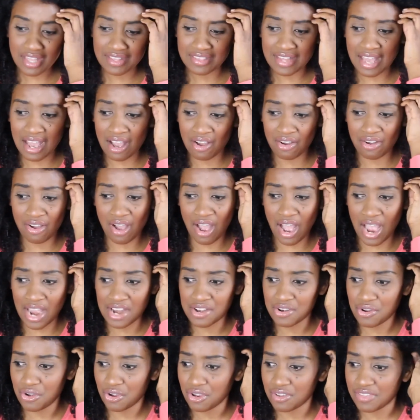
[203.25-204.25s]
Now,
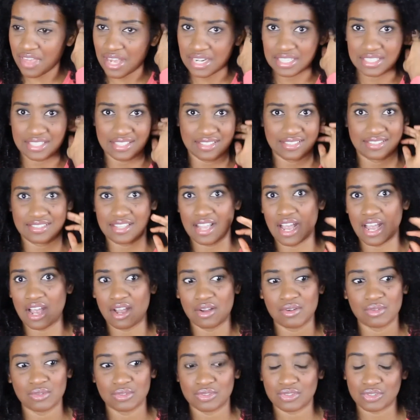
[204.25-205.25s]
I know that it
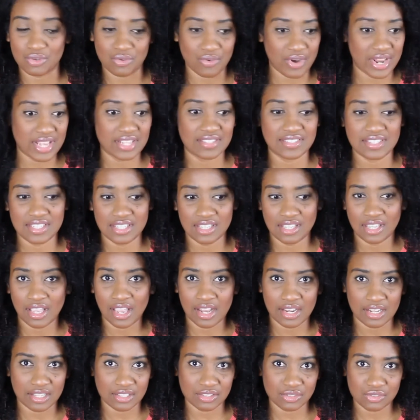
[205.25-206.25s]
sounds
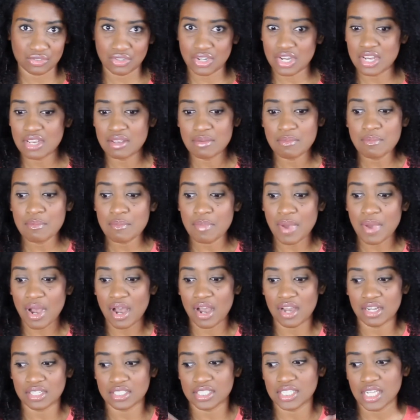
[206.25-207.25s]
crazy and extreme,
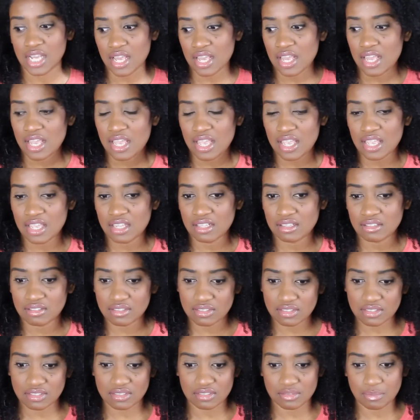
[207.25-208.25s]
but
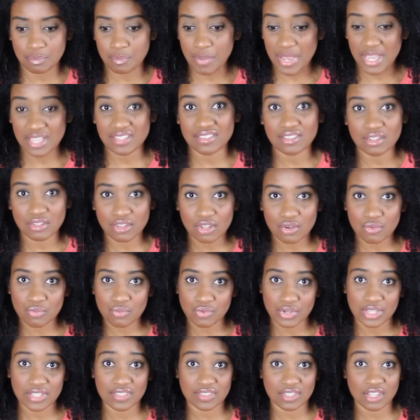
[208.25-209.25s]
it's based on the
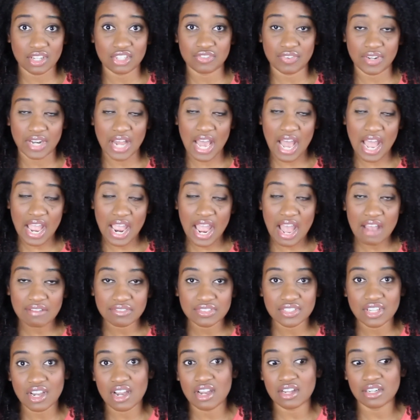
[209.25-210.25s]
research that I
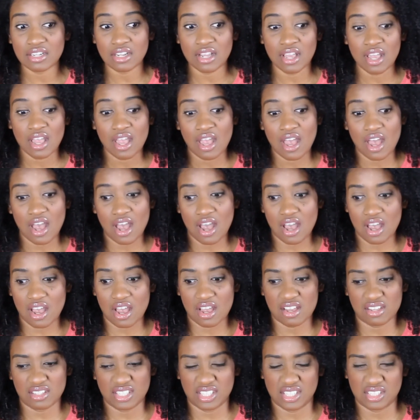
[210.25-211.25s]
have done,
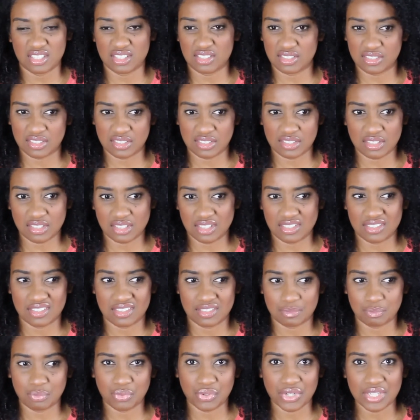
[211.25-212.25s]

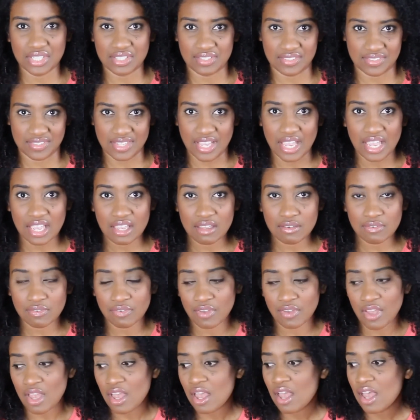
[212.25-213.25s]
it's pretty
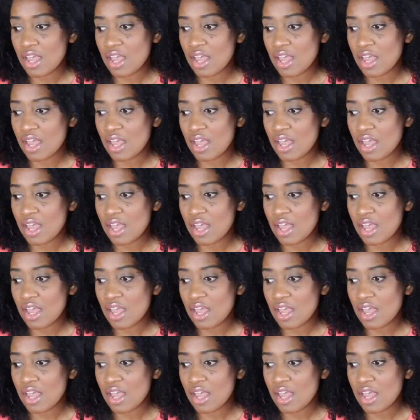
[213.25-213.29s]
safe.